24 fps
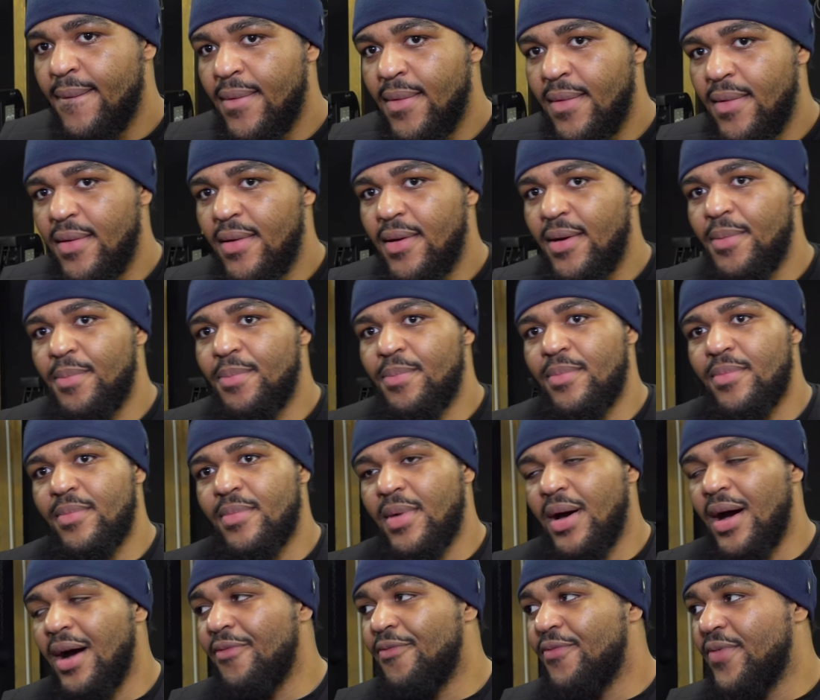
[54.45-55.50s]
Um,
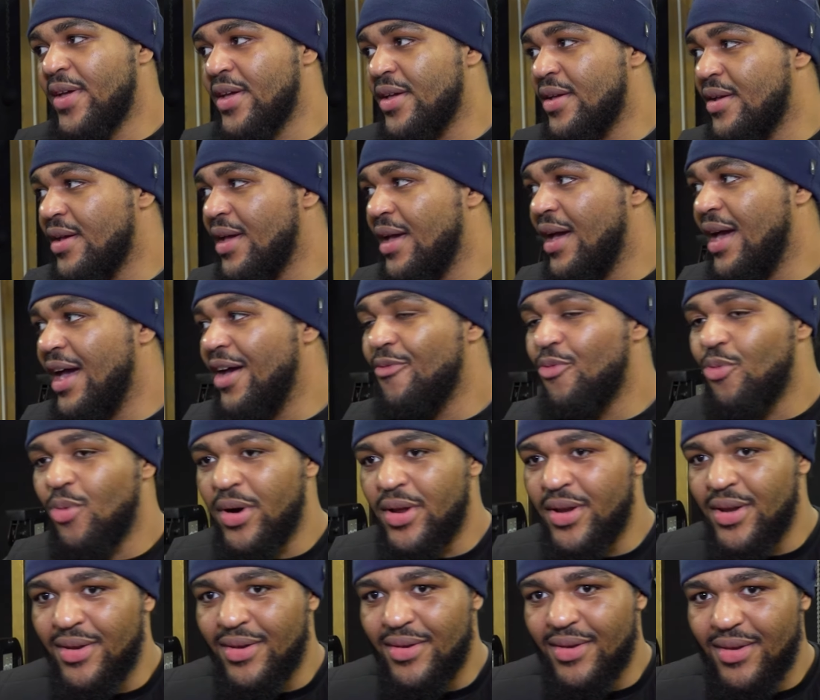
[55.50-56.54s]
I think
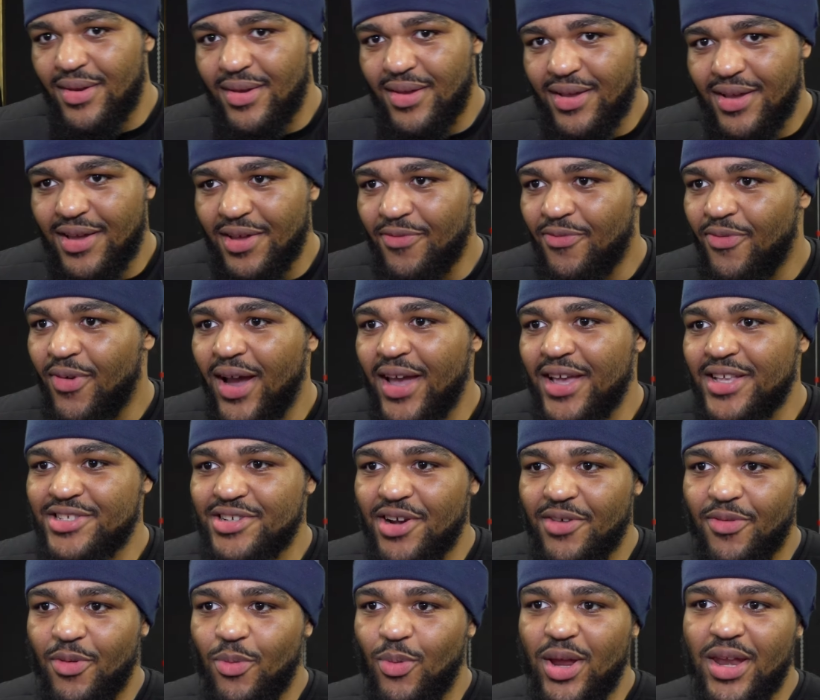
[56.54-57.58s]
everyone can fight each
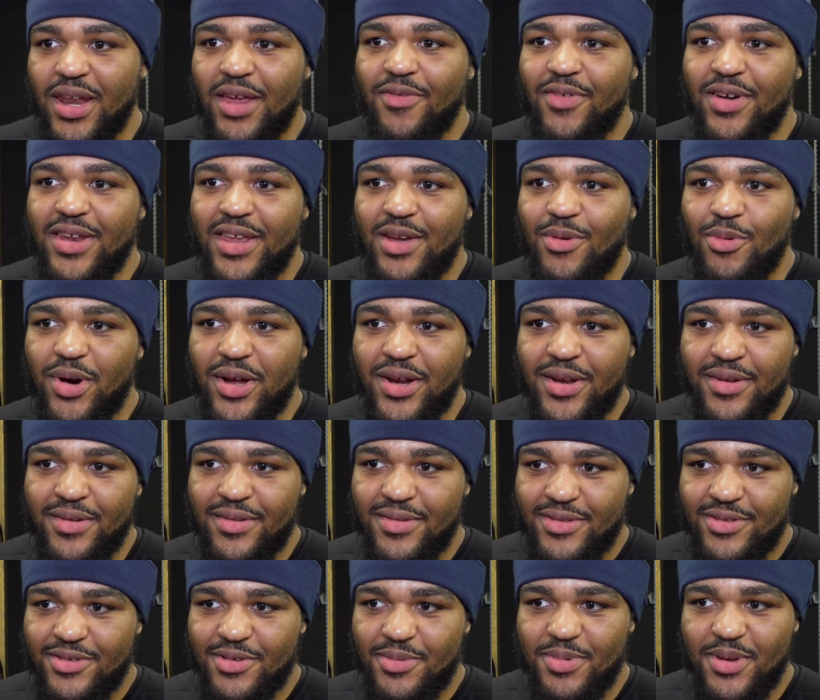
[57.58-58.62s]
other whenever they want
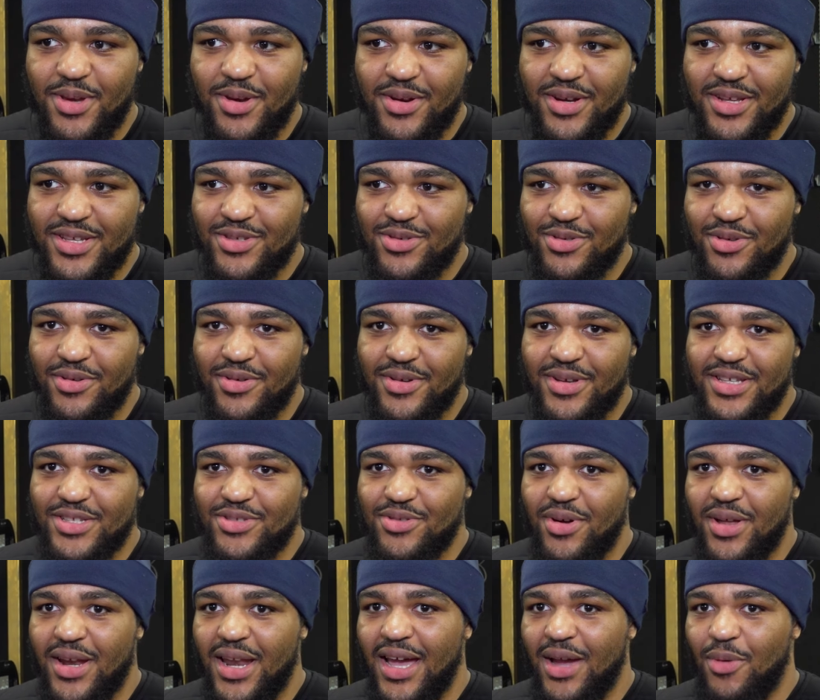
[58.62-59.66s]
to be honest. So it's
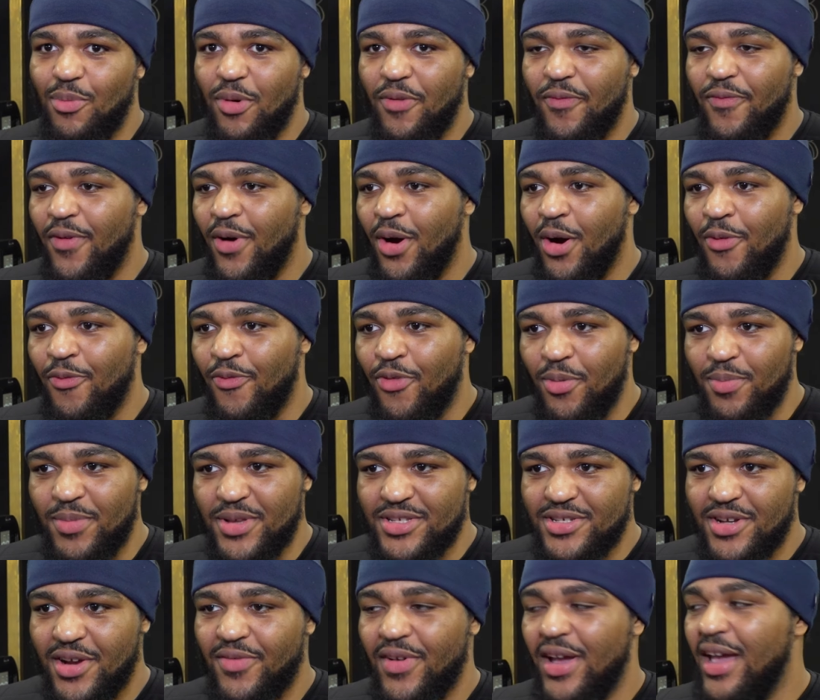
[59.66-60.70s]
not like we're far from
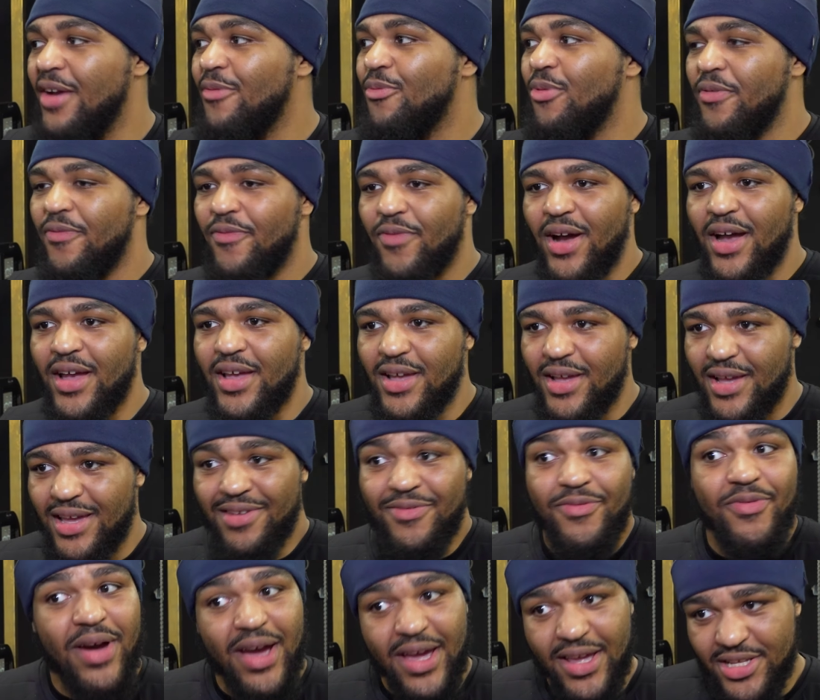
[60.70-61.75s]
each other. Everyone fight can
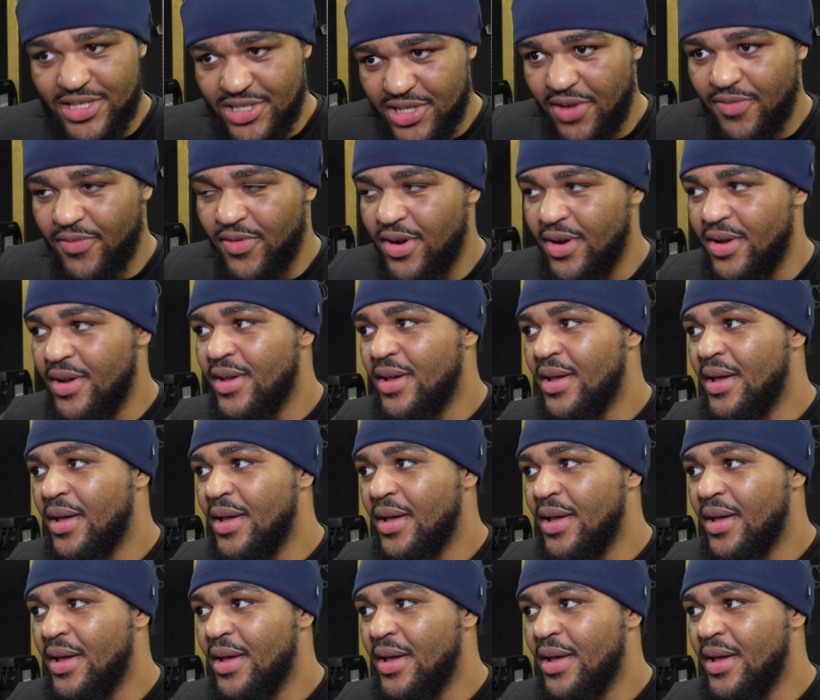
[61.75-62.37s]
fight each other.